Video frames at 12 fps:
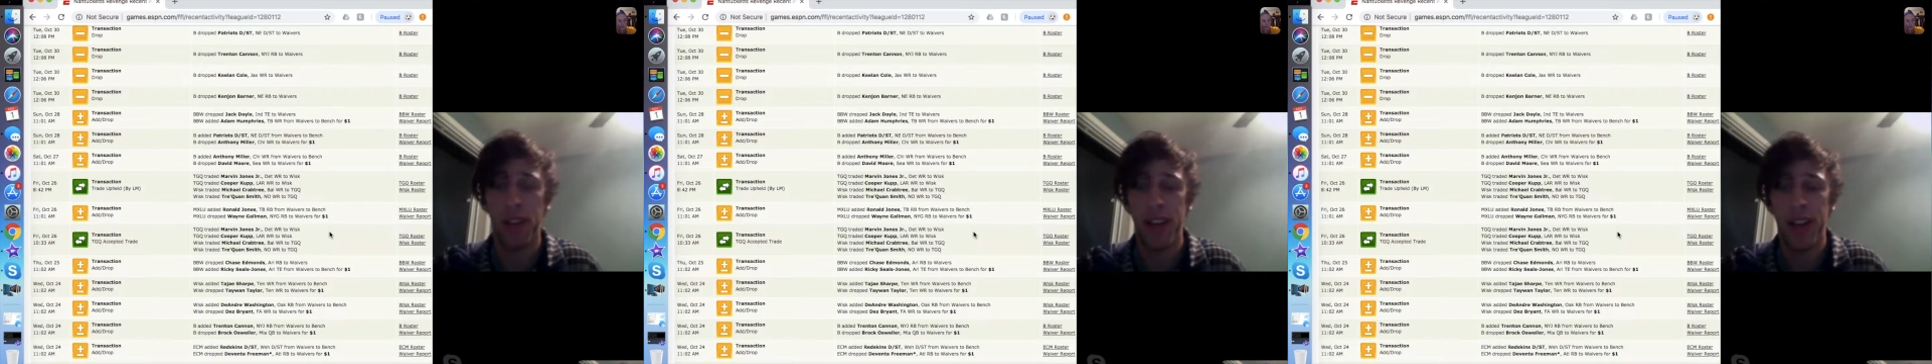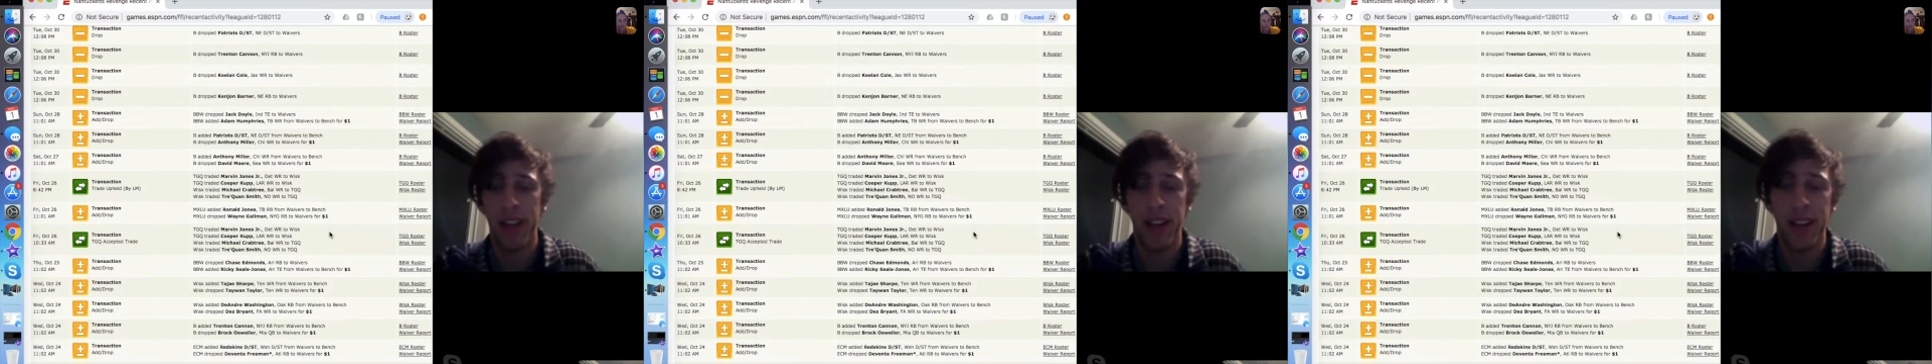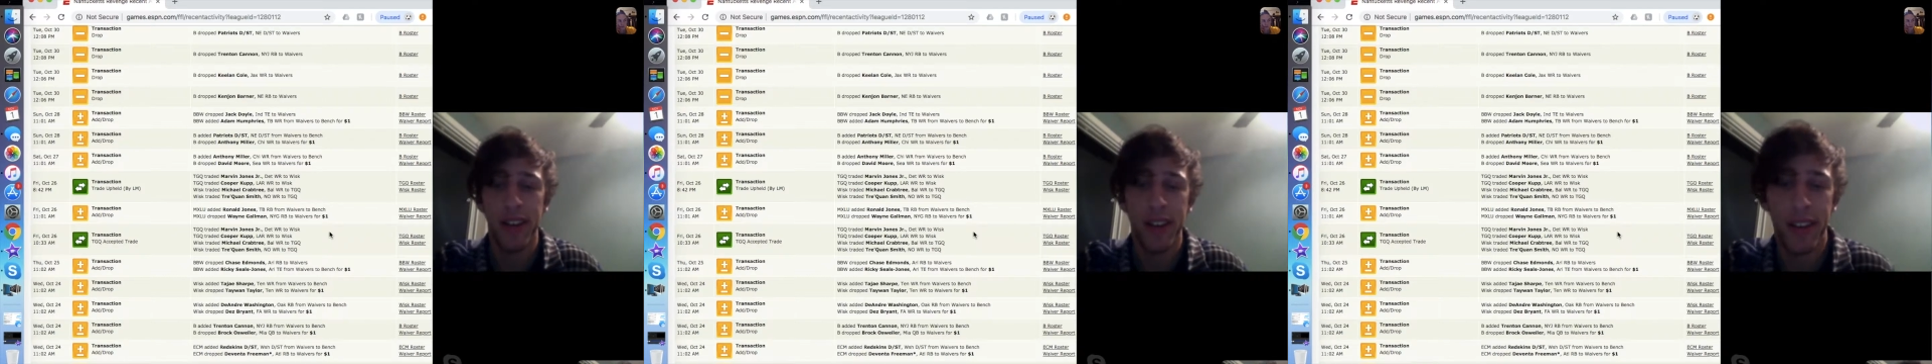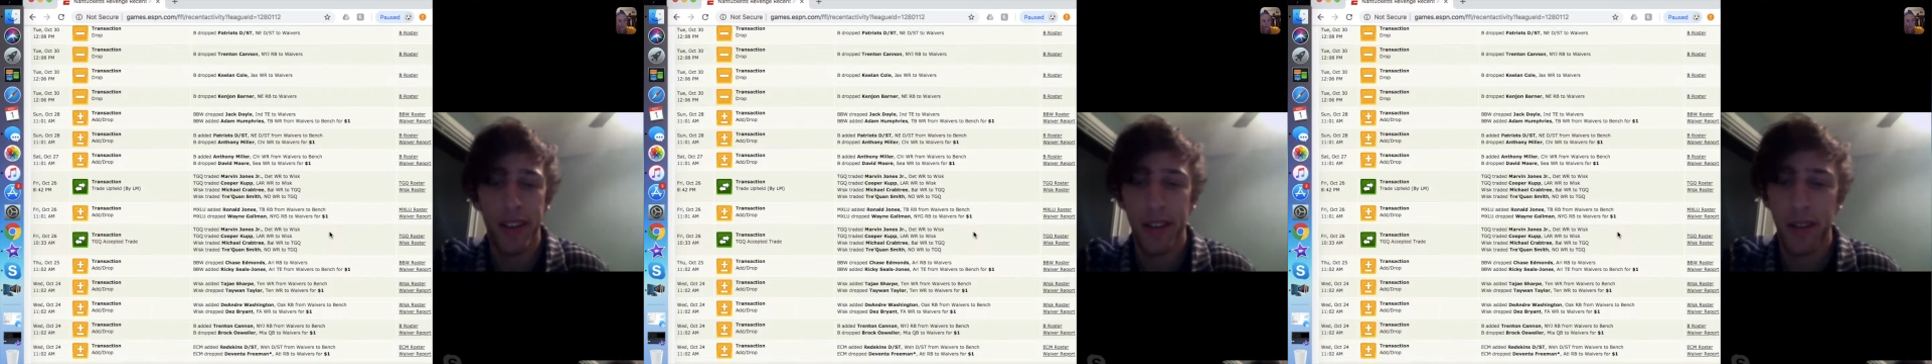play
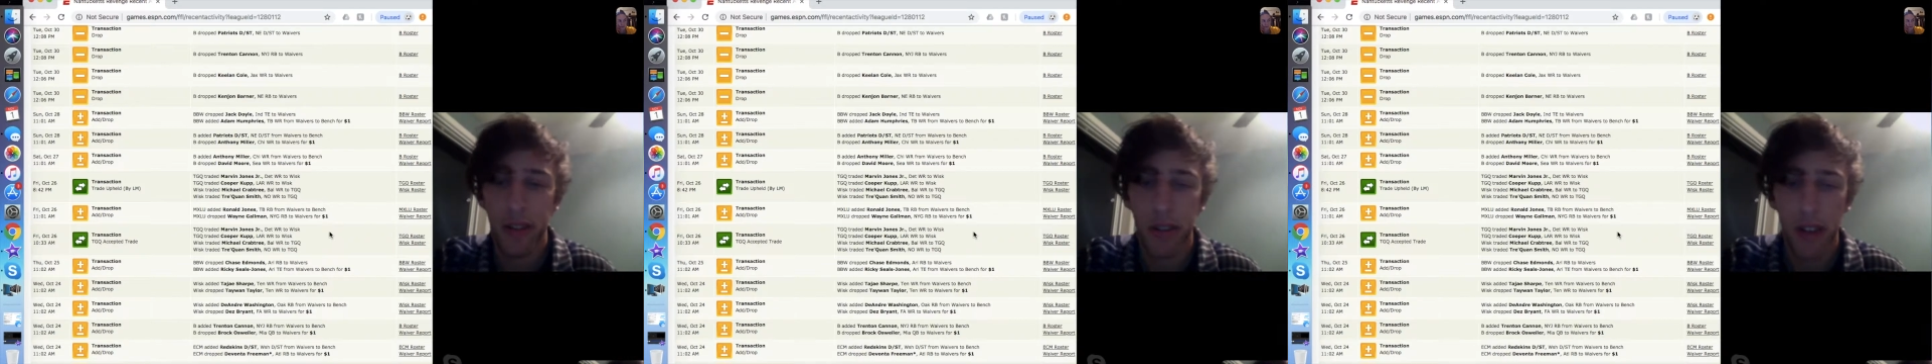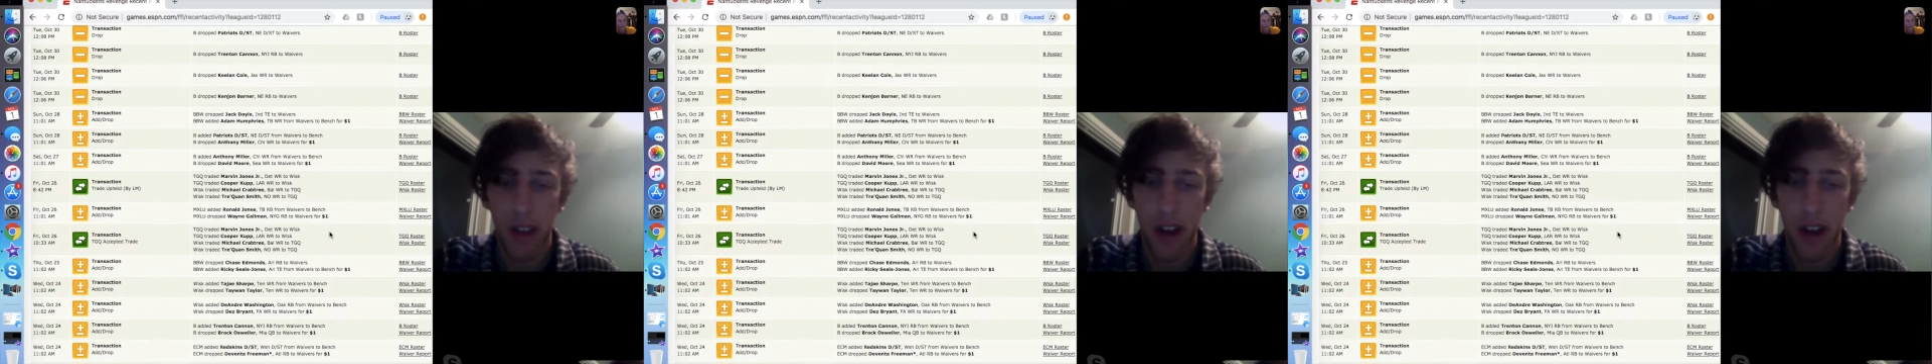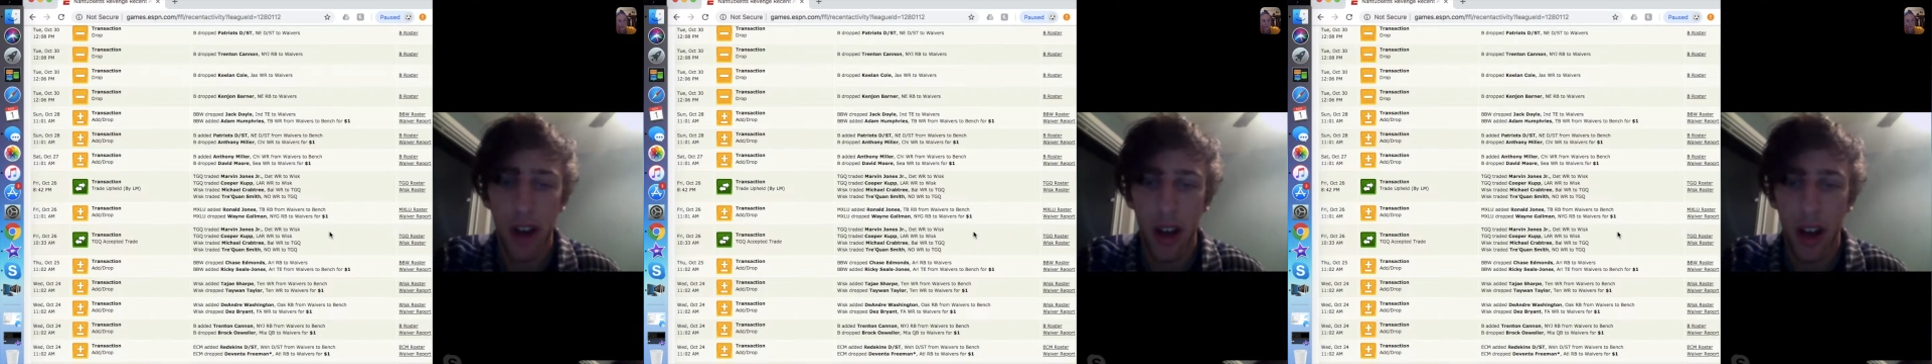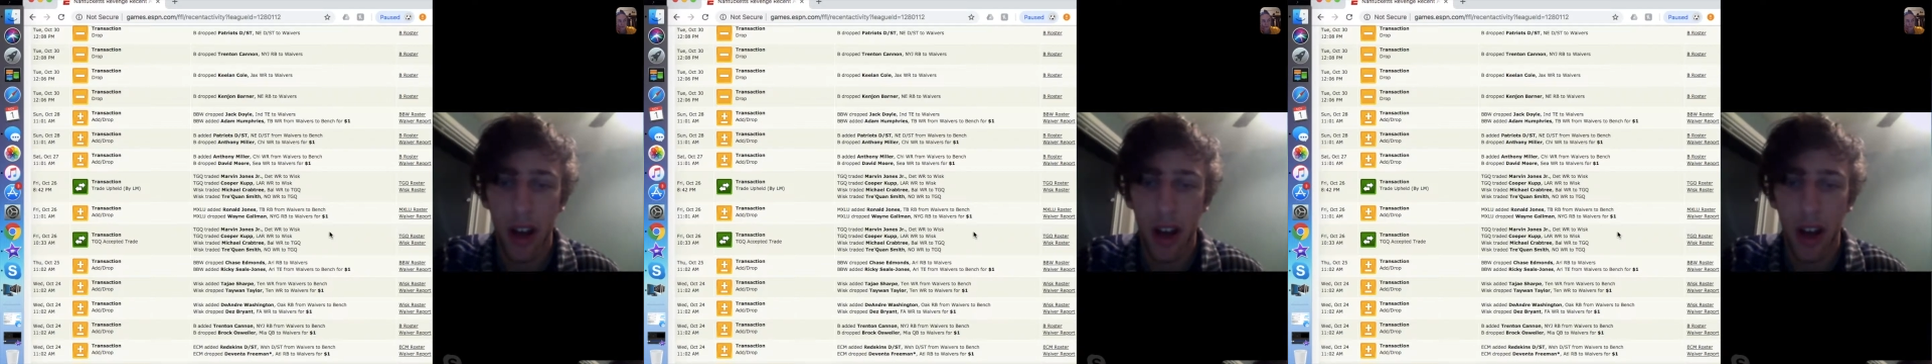is,
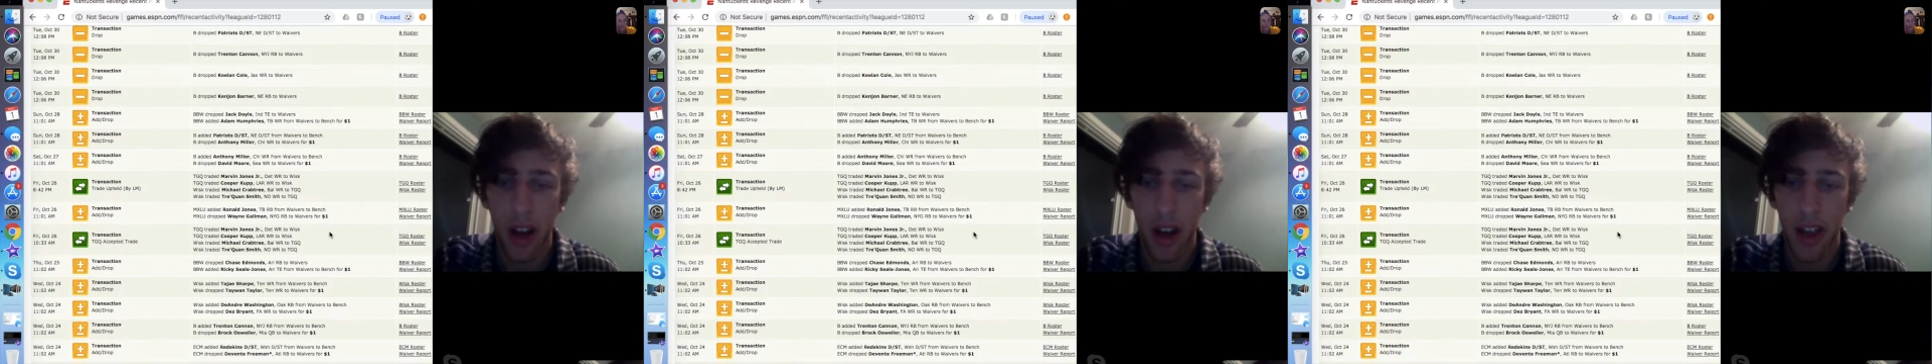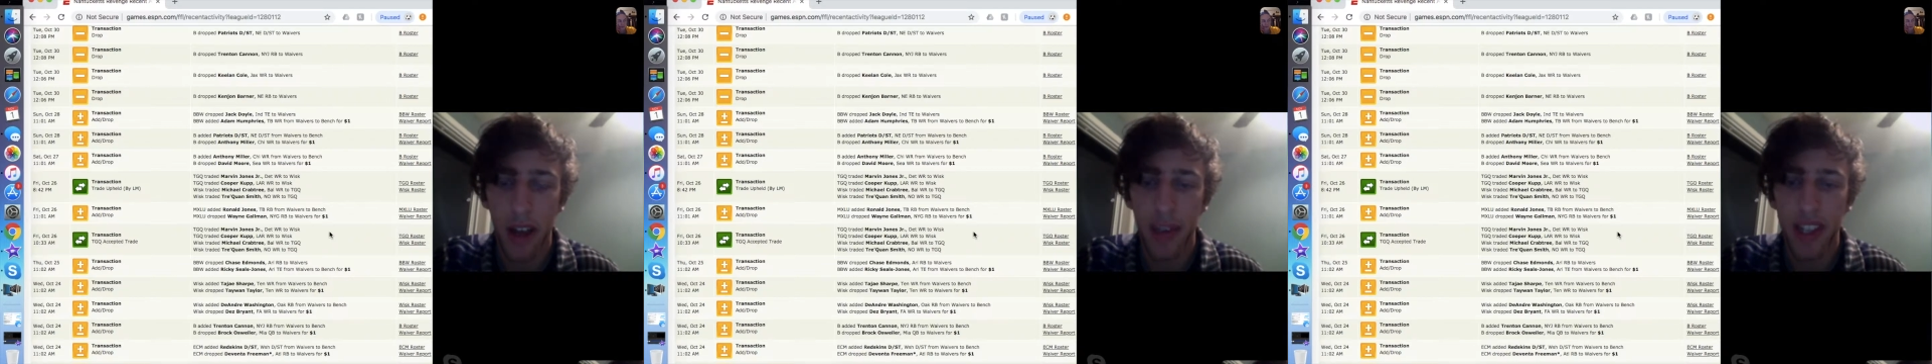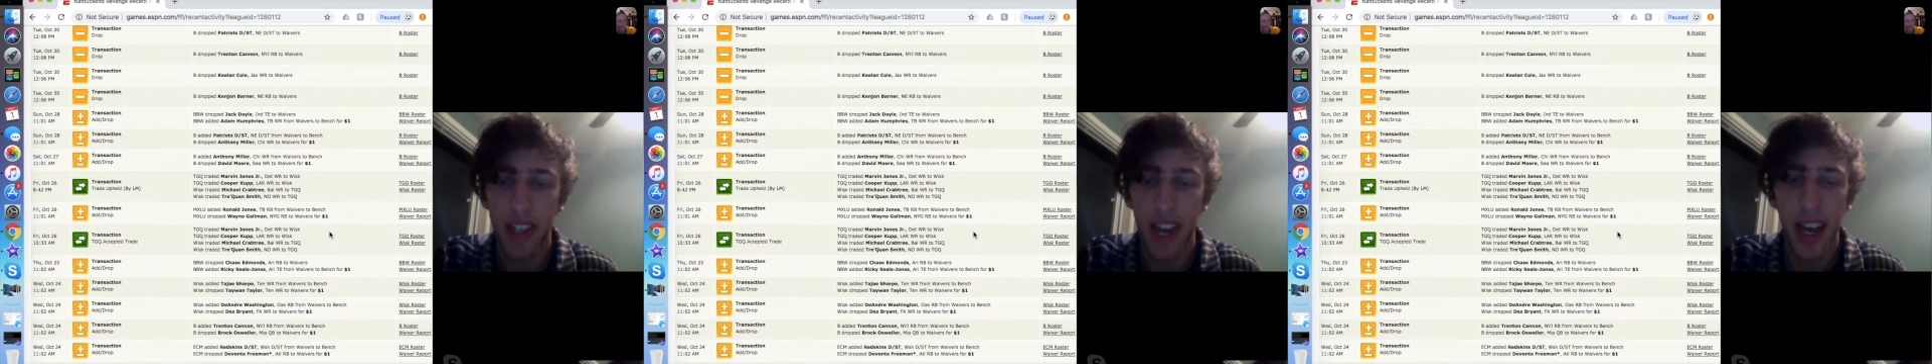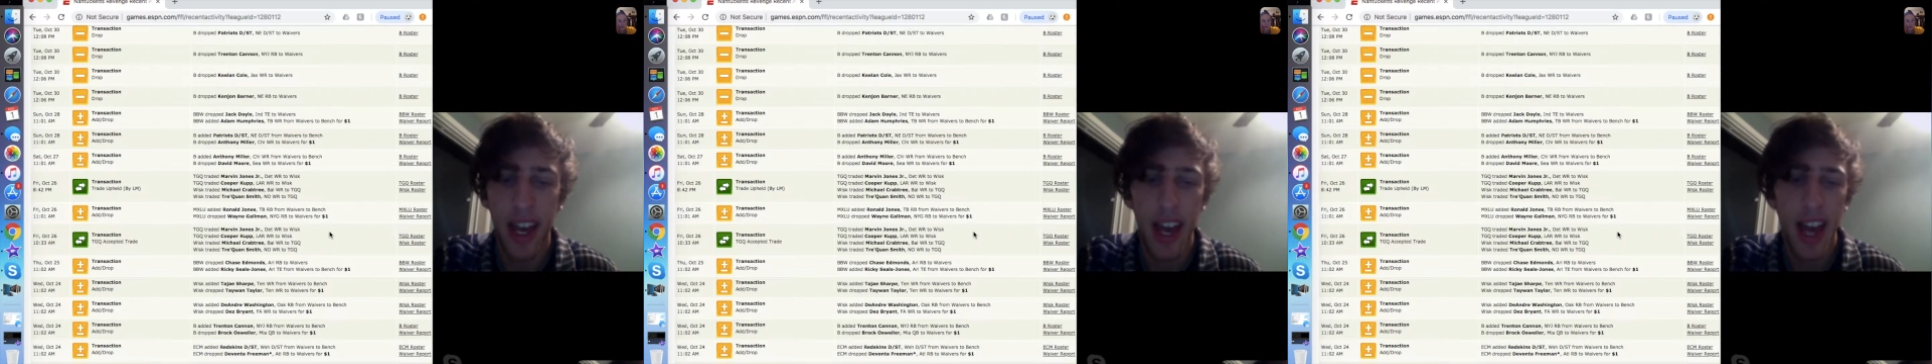I think, a
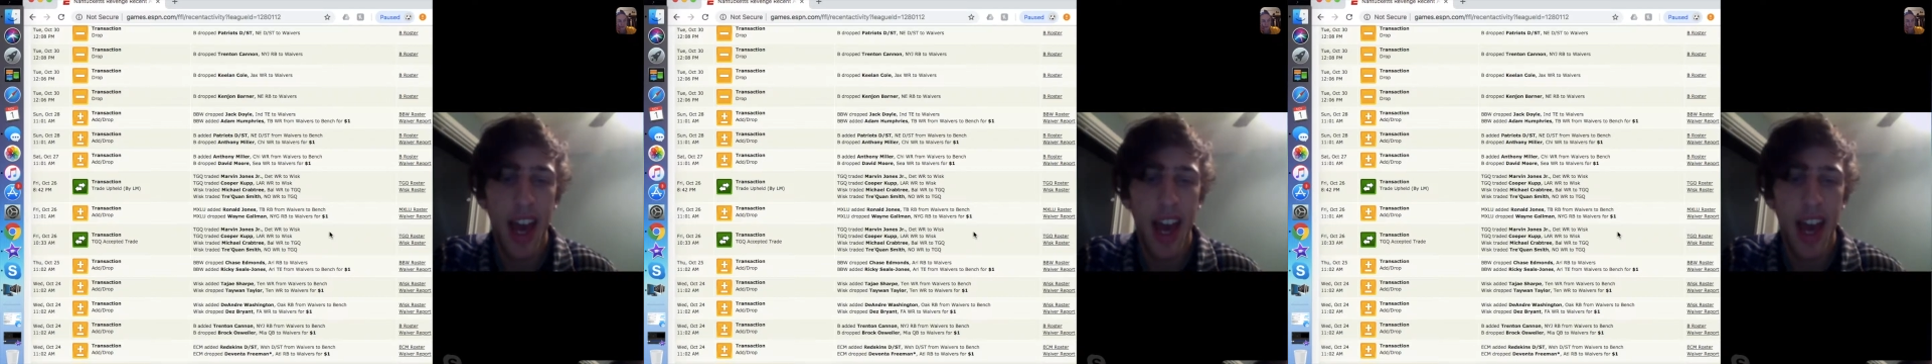mistake.